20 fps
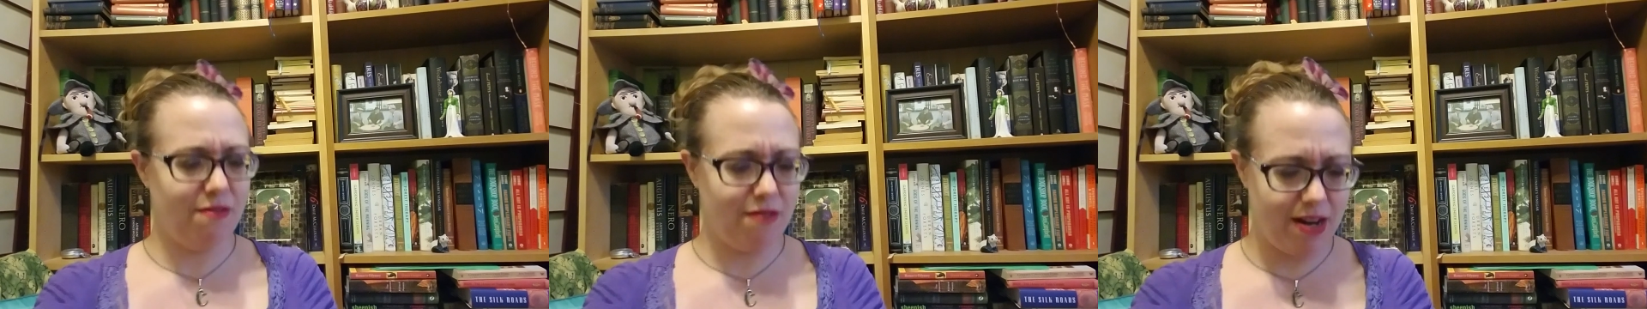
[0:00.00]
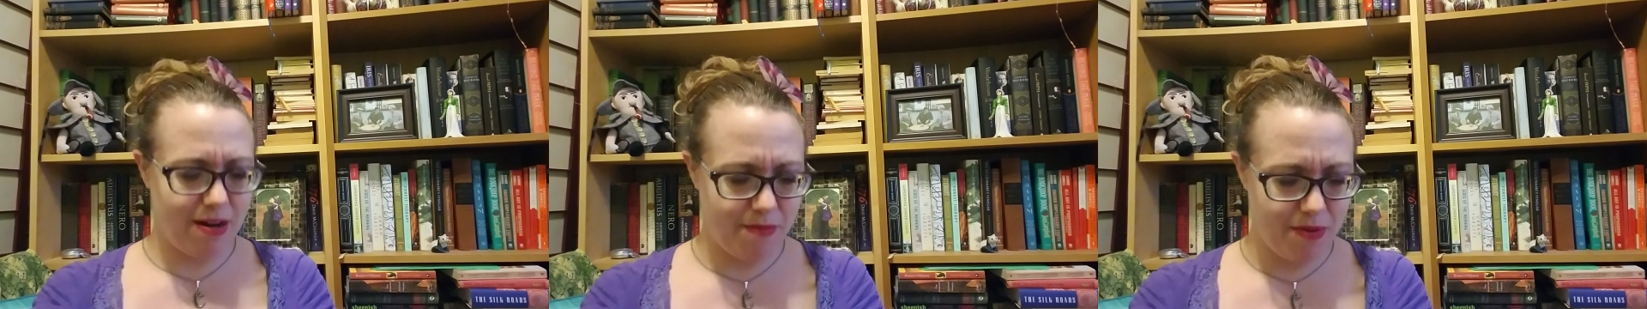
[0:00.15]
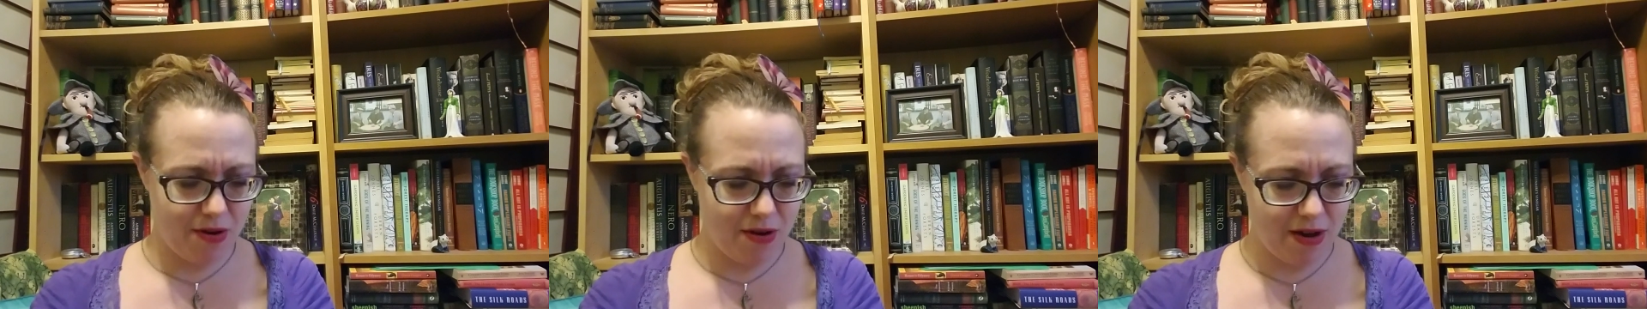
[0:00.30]

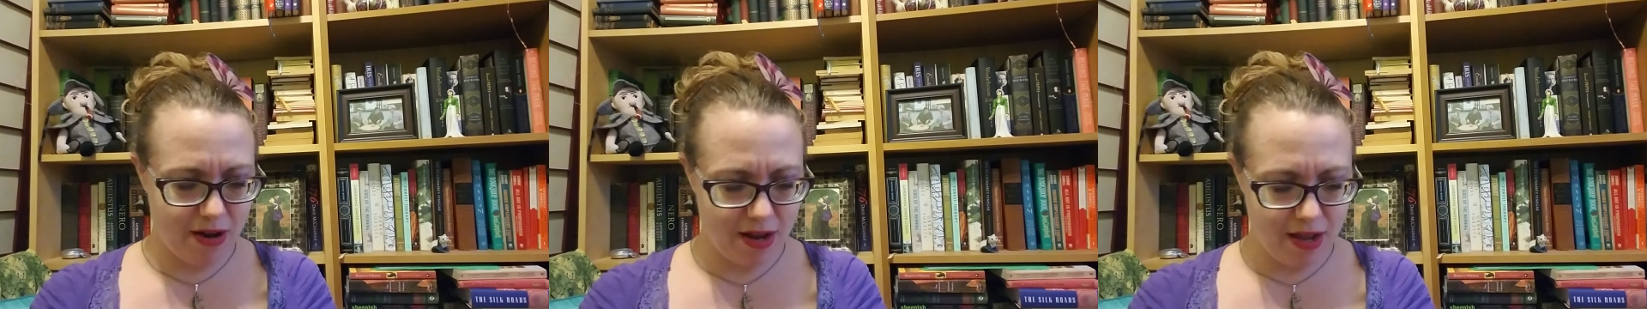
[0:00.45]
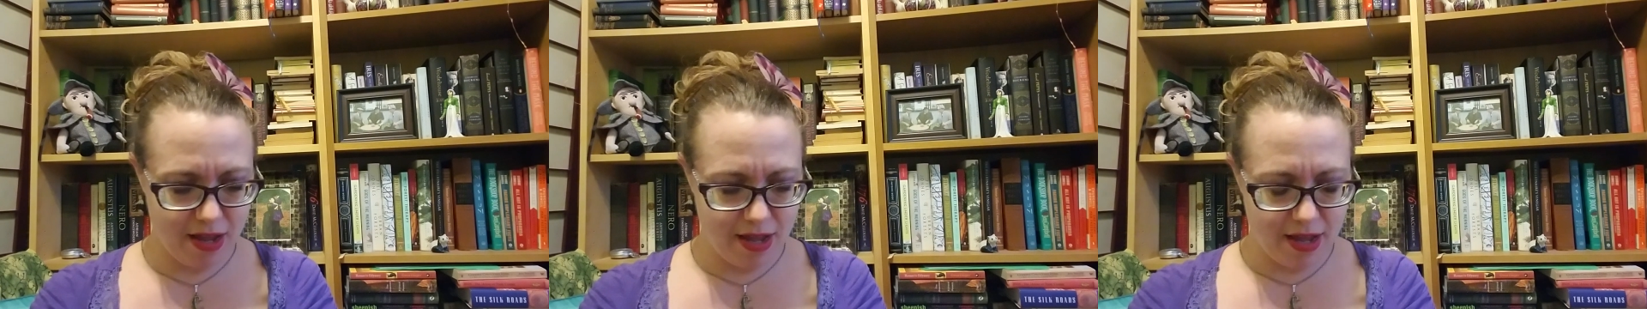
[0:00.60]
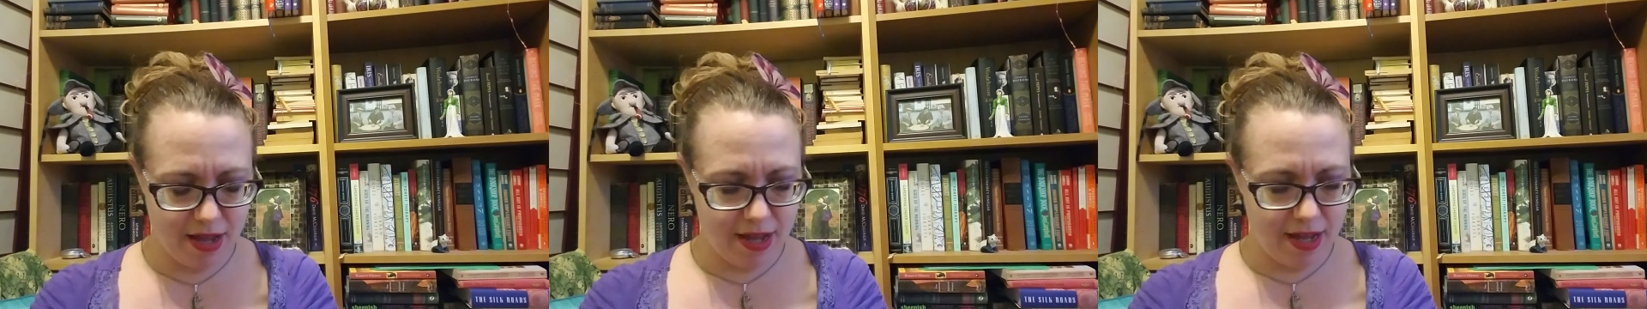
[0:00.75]
apart
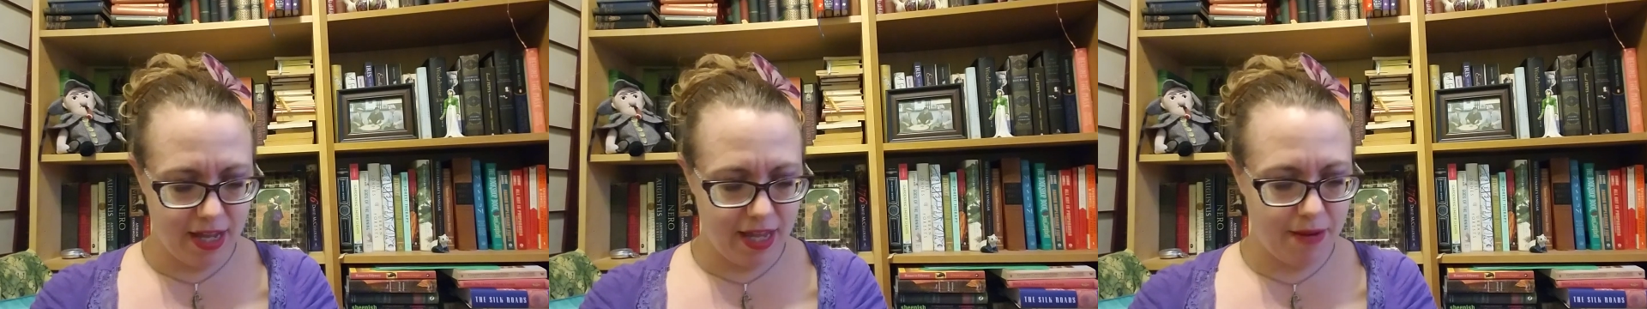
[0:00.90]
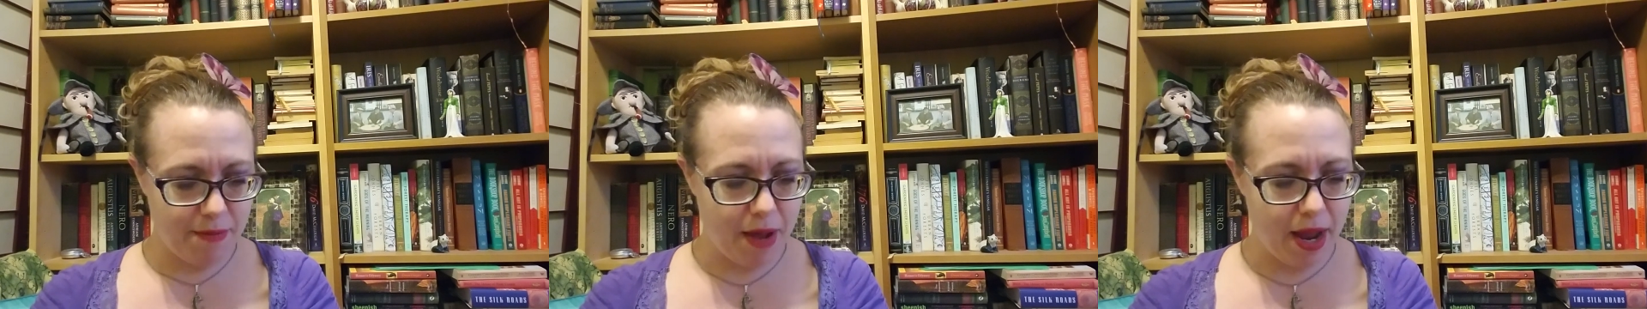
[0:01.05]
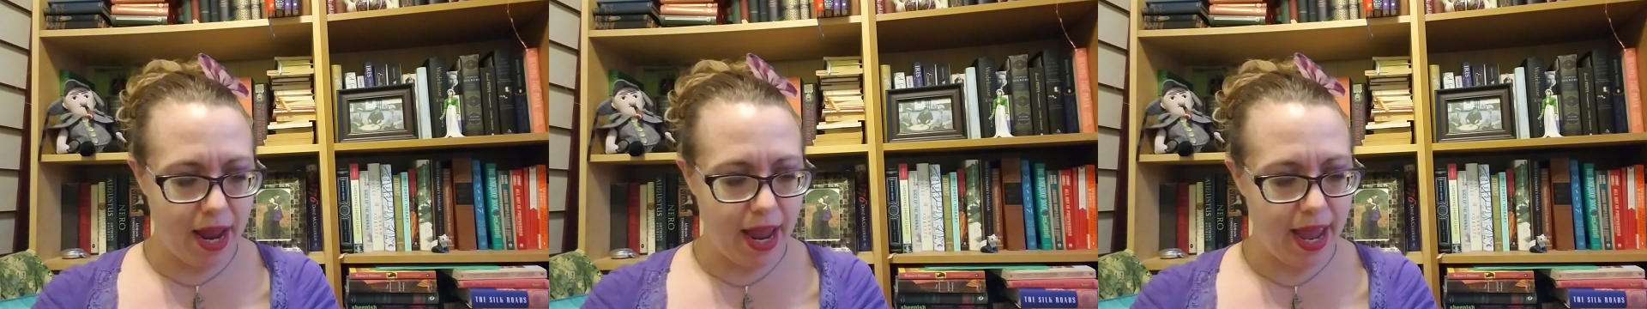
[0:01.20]
in
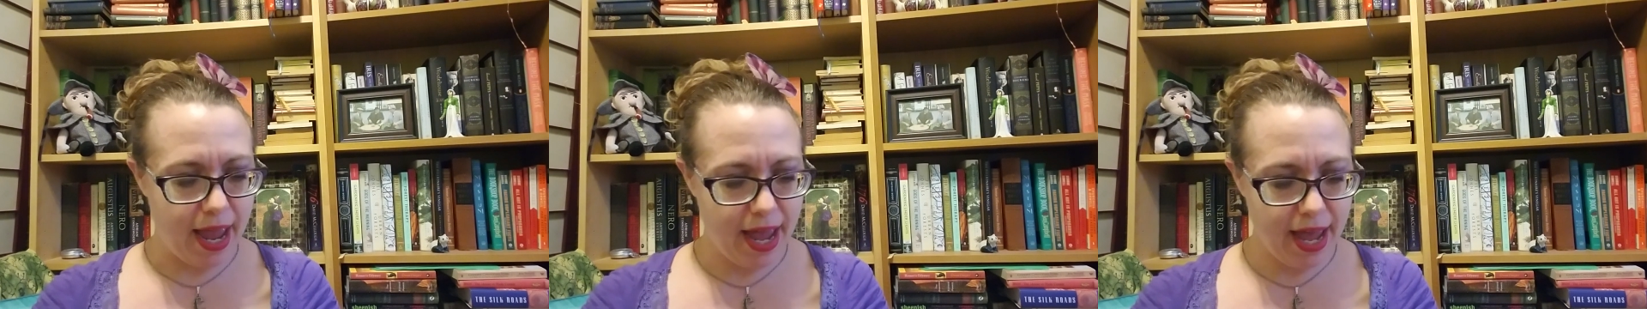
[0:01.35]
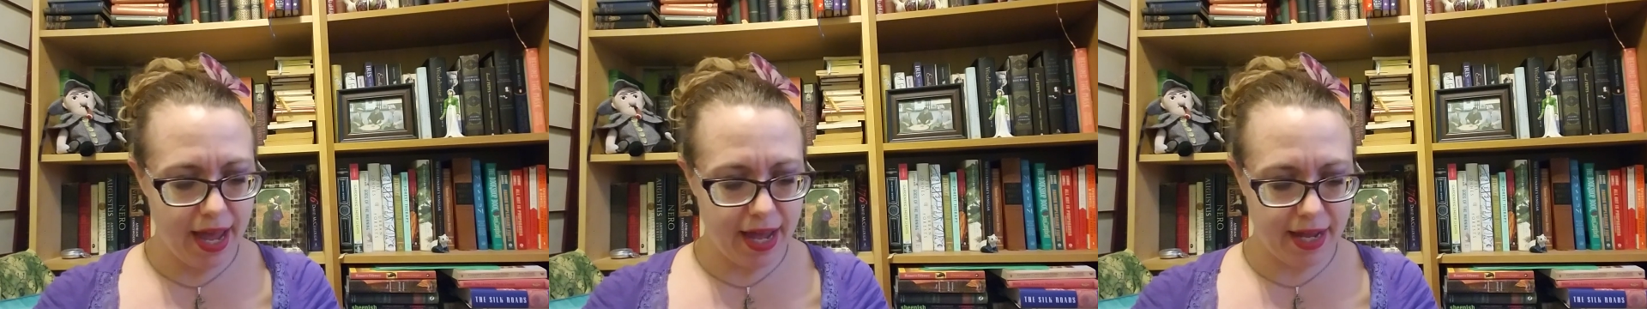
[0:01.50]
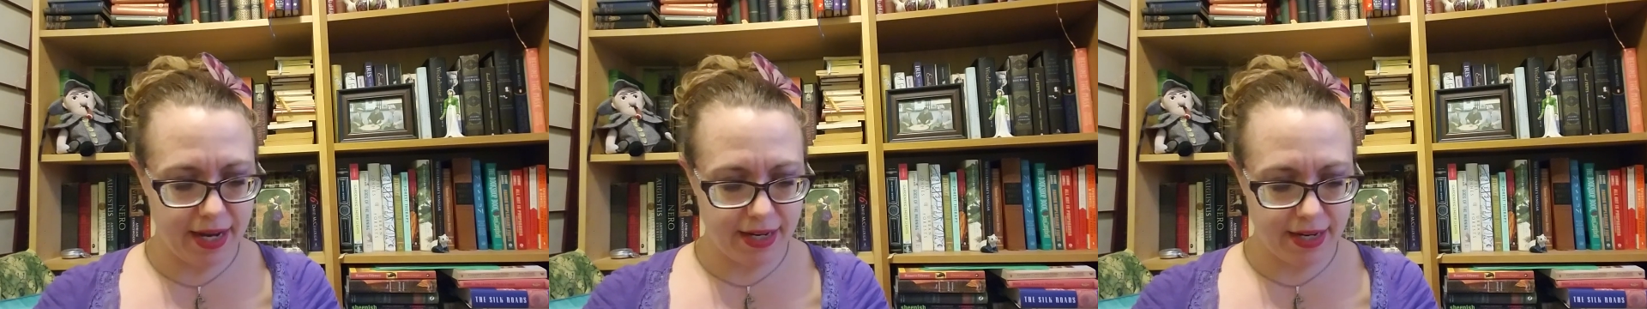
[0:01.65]
my
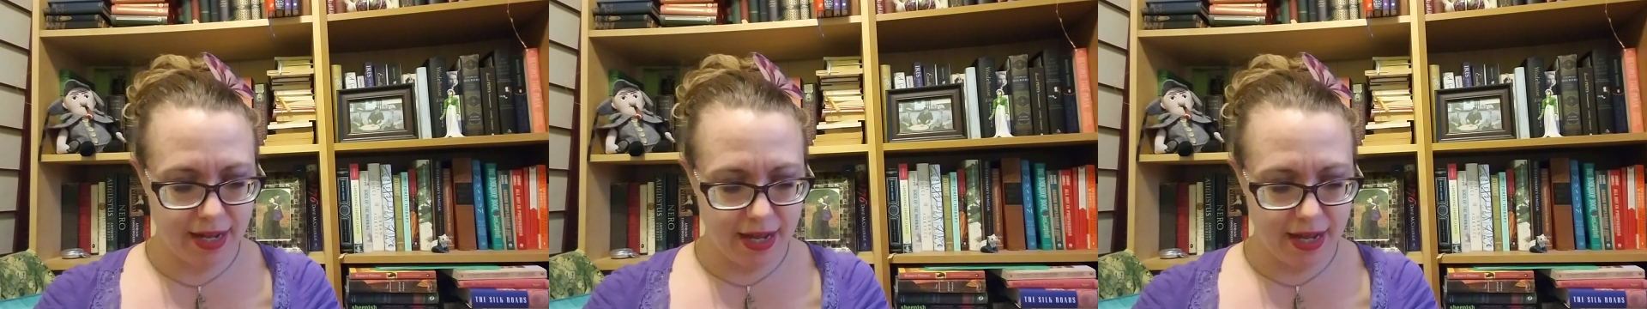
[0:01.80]
hand.